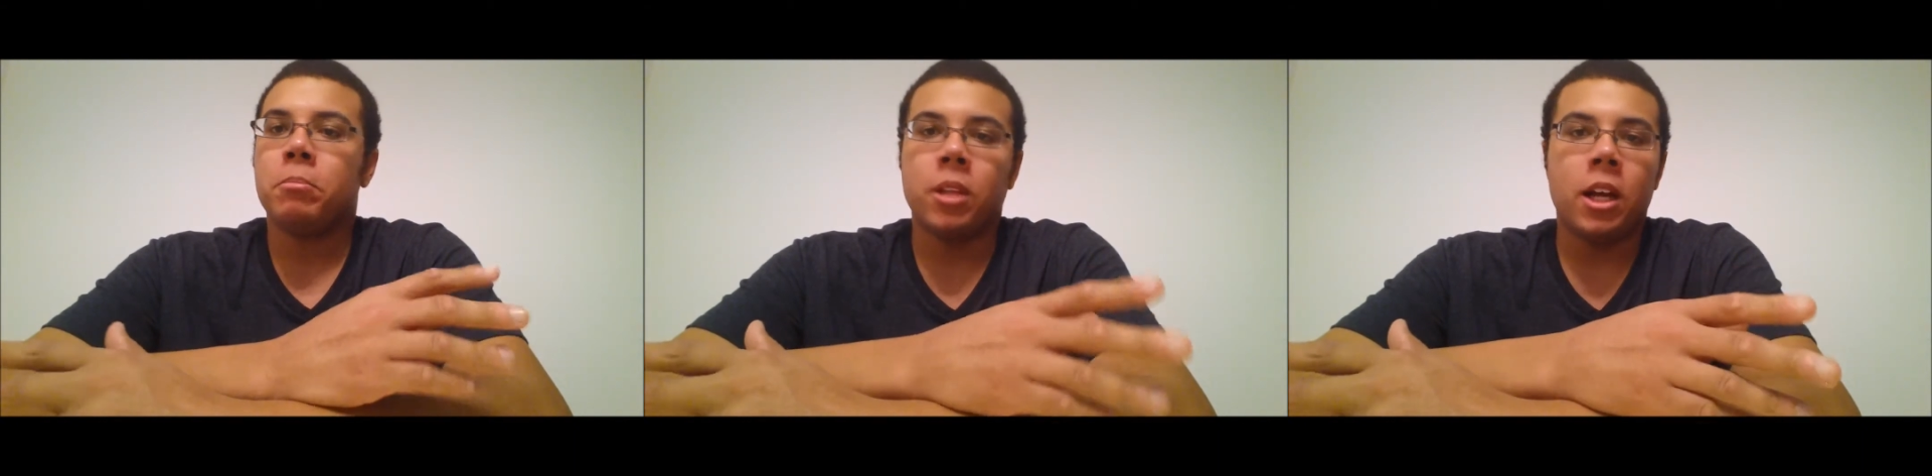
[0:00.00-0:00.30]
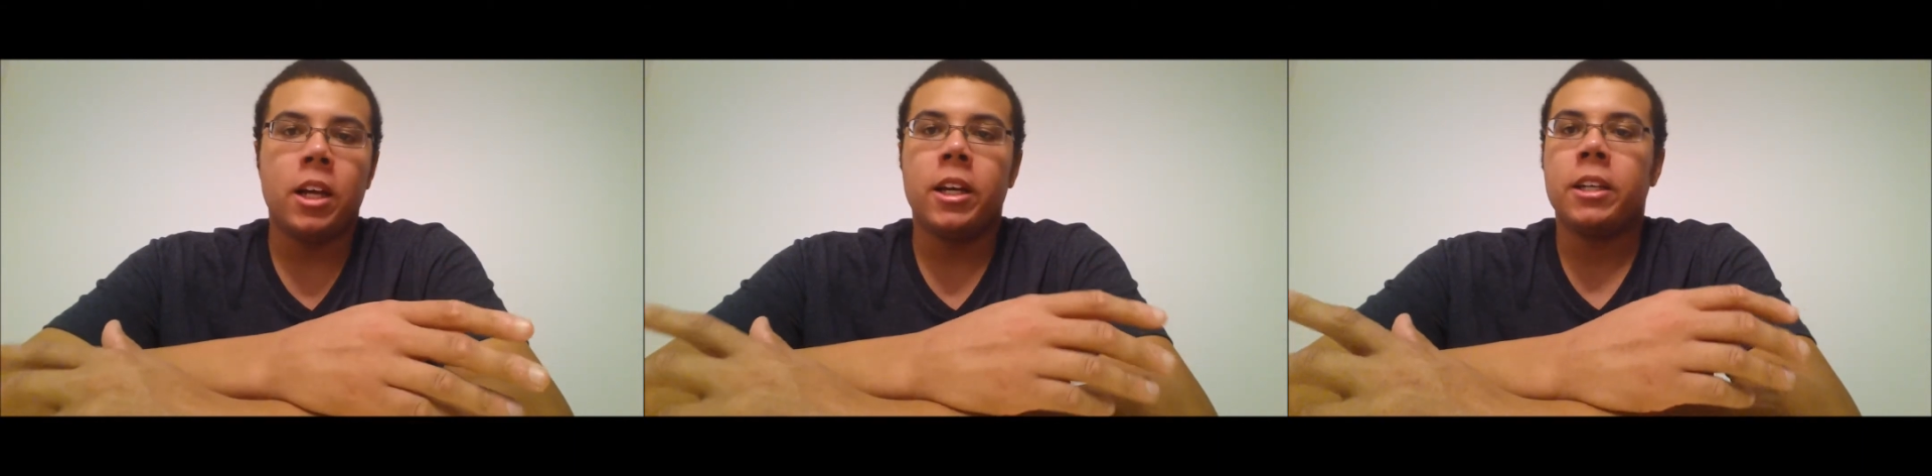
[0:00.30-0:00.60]

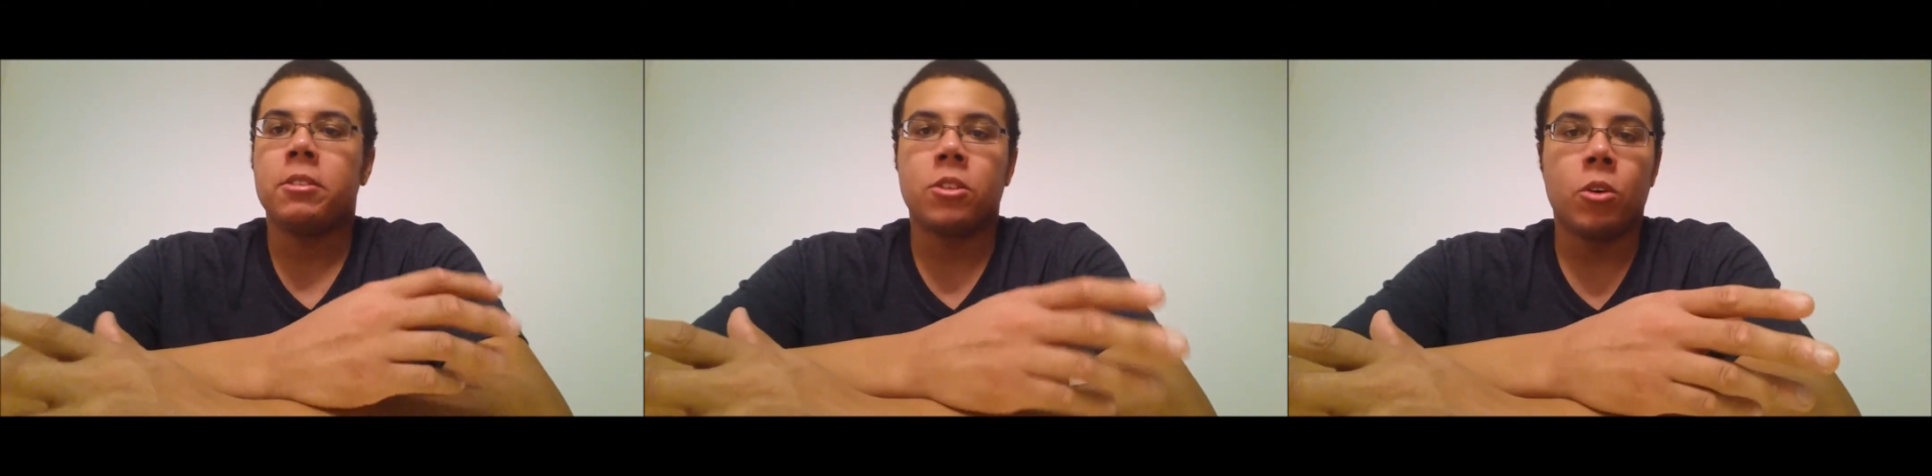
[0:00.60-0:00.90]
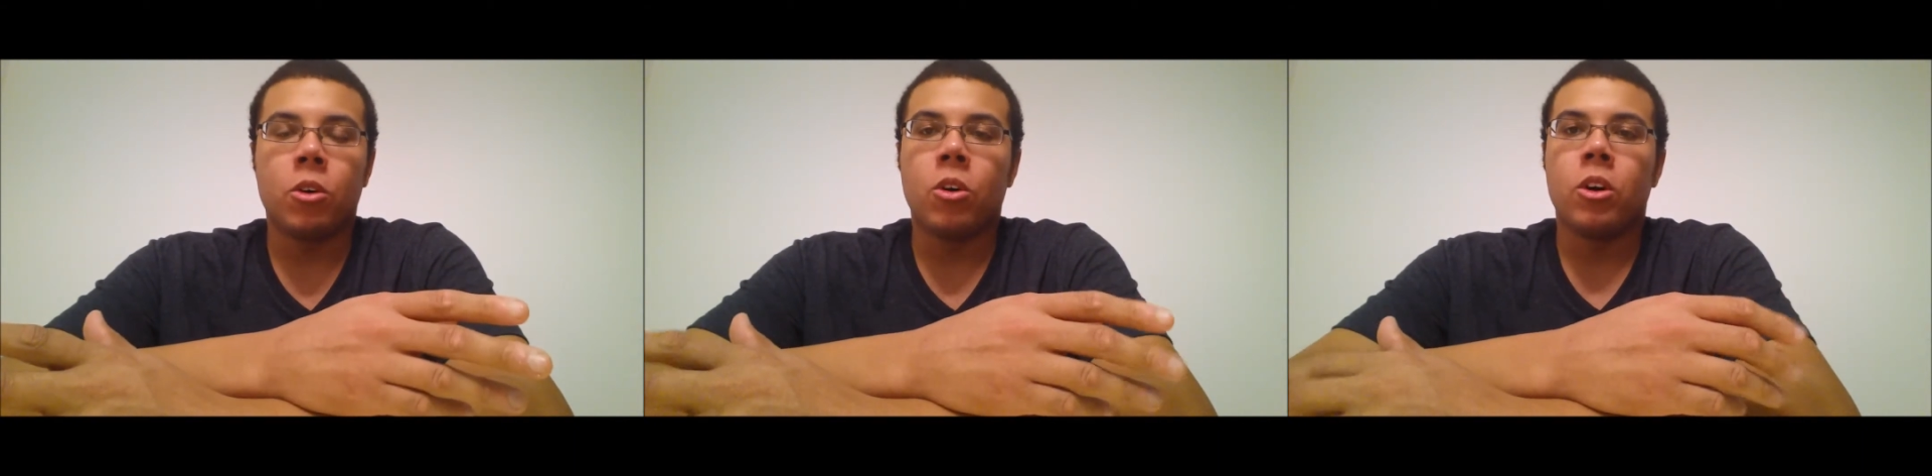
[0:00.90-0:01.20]
blood,
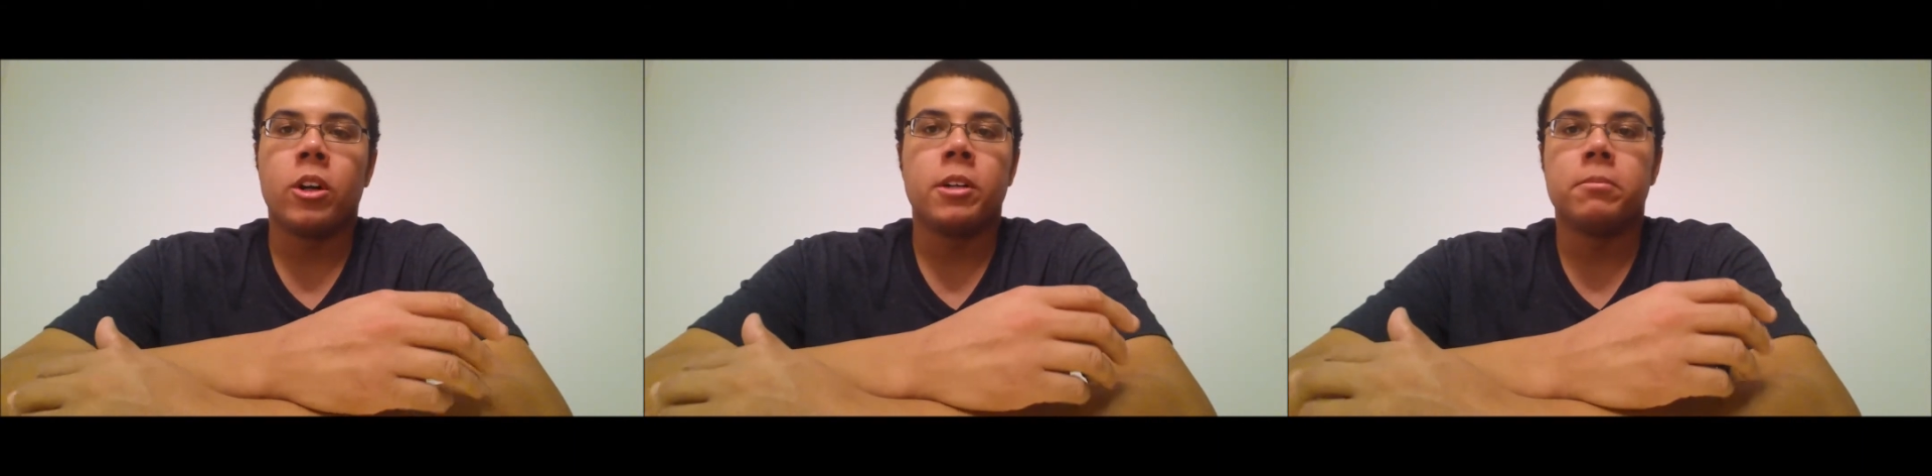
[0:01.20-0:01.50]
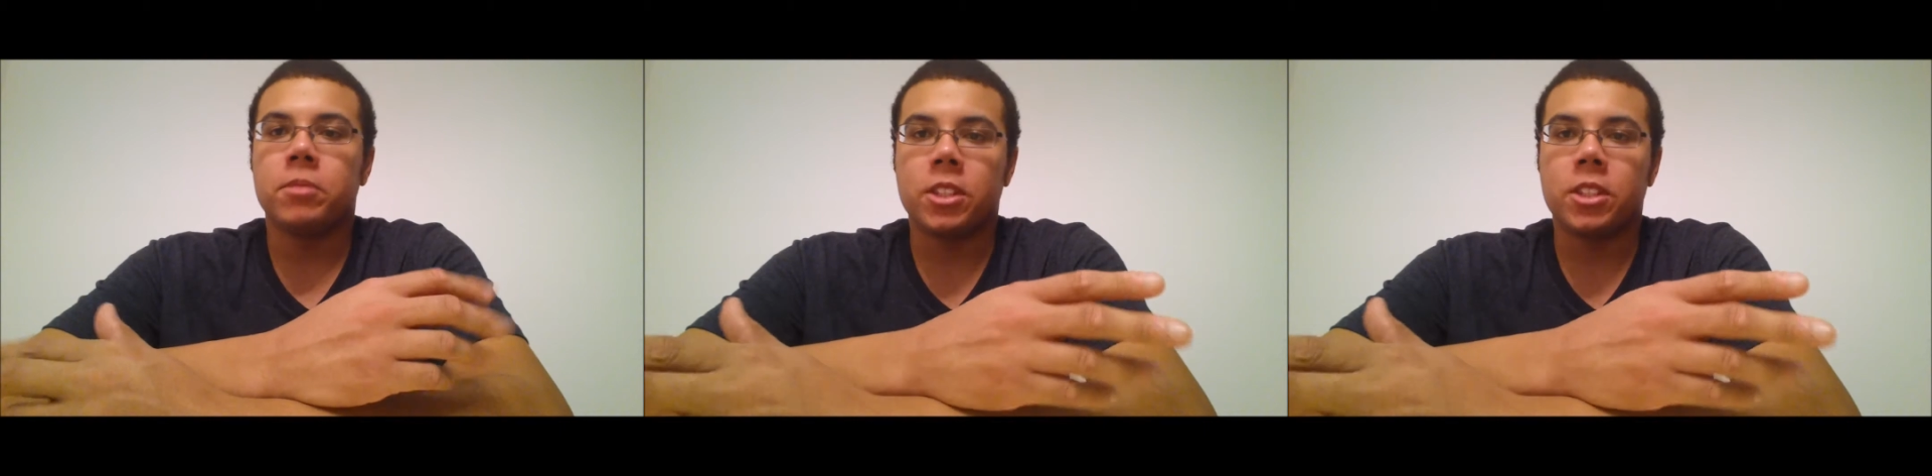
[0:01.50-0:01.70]
gore,